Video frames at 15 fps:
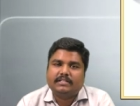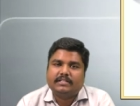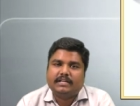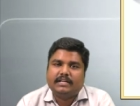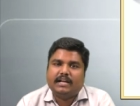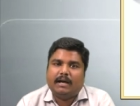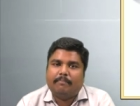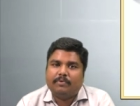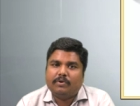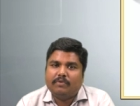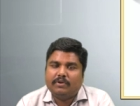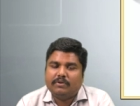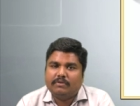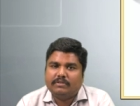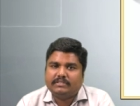In approved
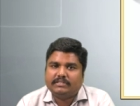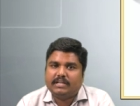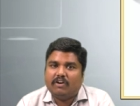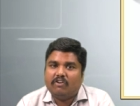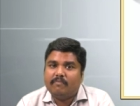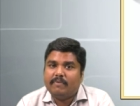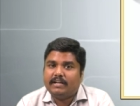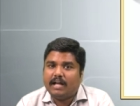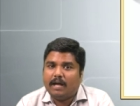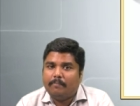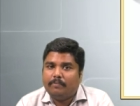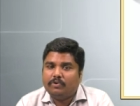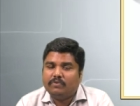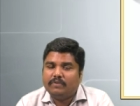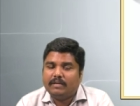routes, government
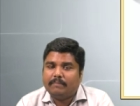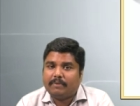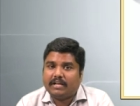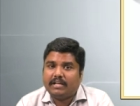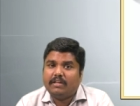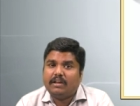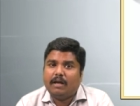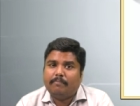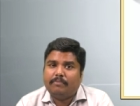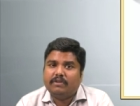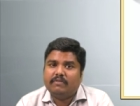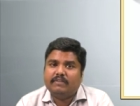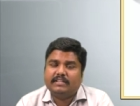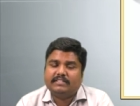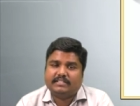approval, prior
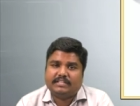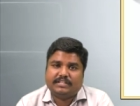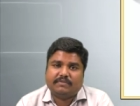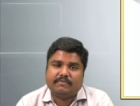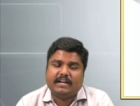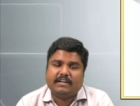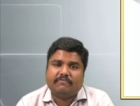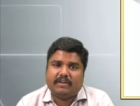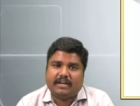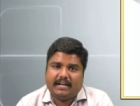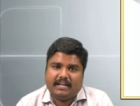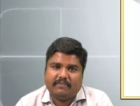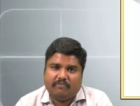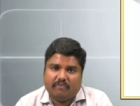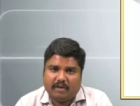approval is required for
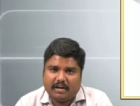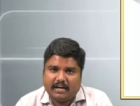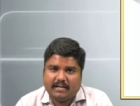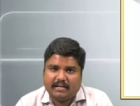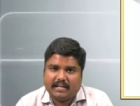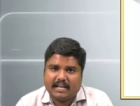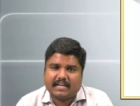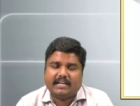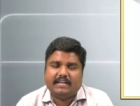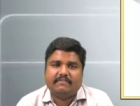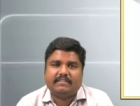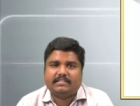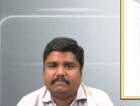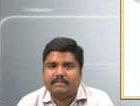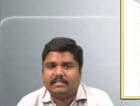any foreign direct
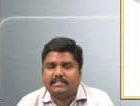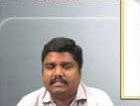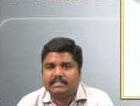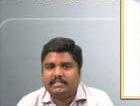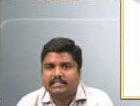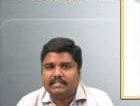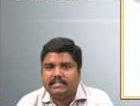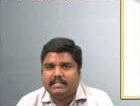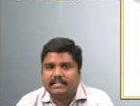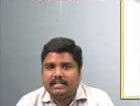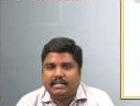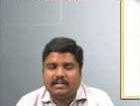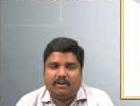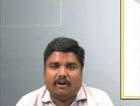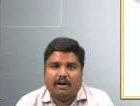investments.
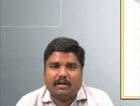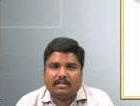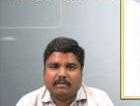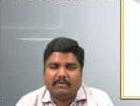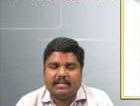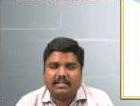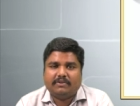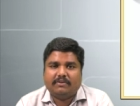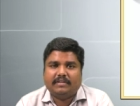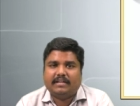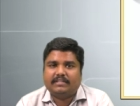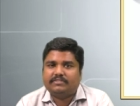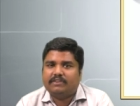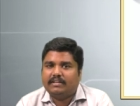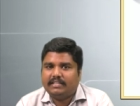In automatic route, that
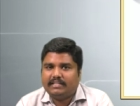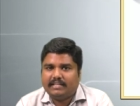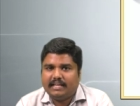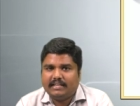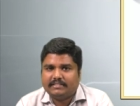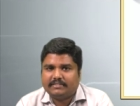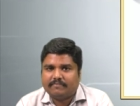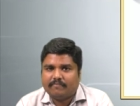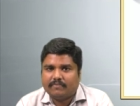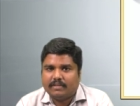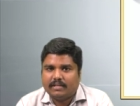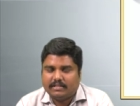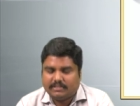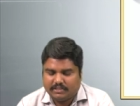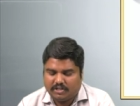is not the case.
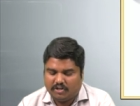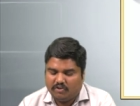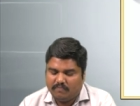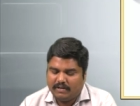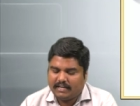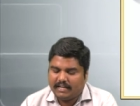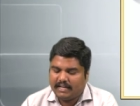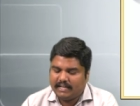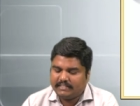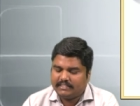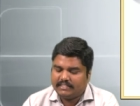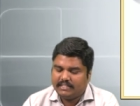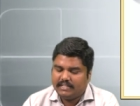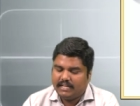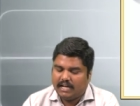So government has
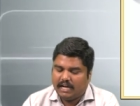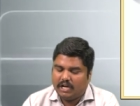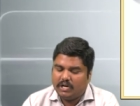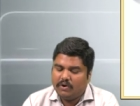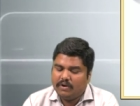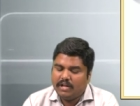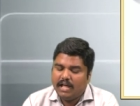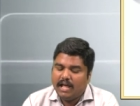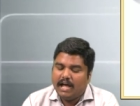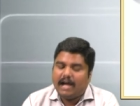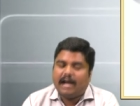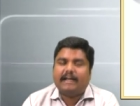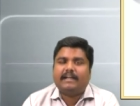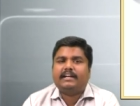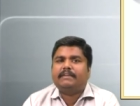allowed
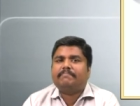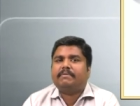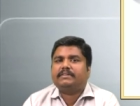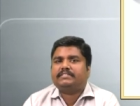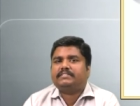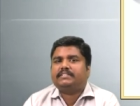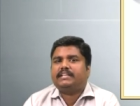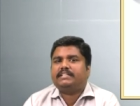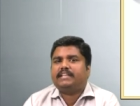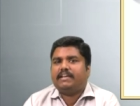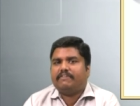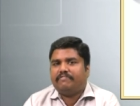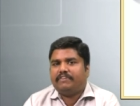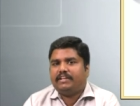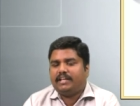100 percent
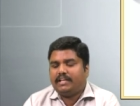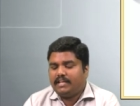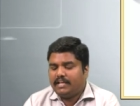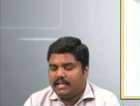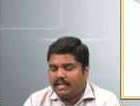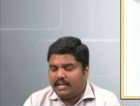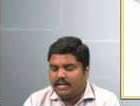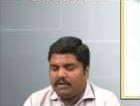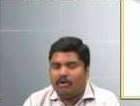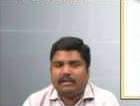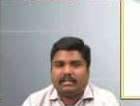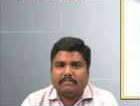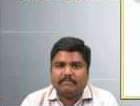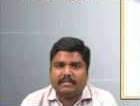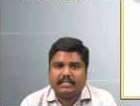FDI in
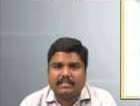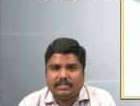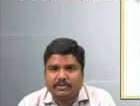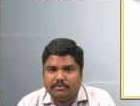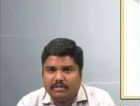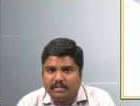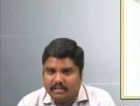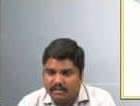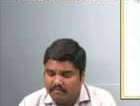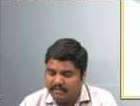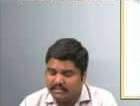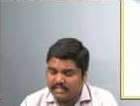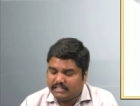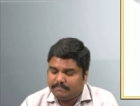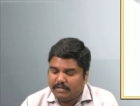automatic route
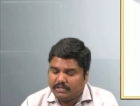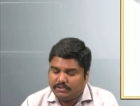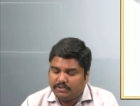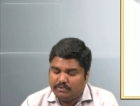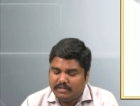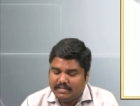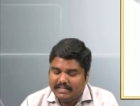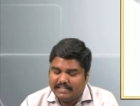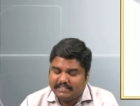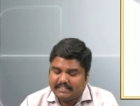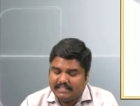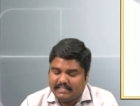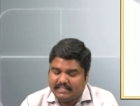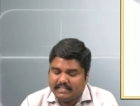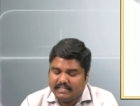with respect to
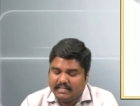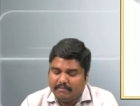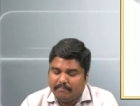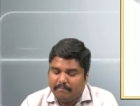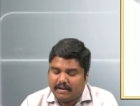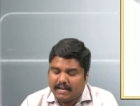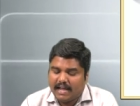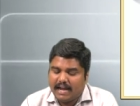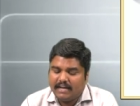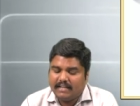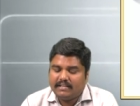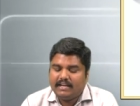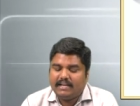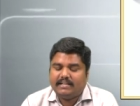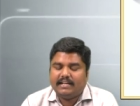single brand
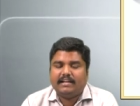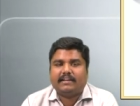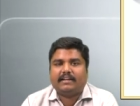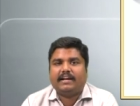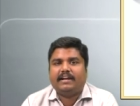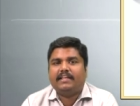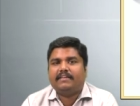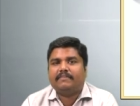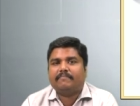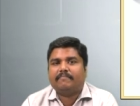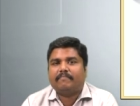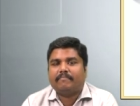retail trading.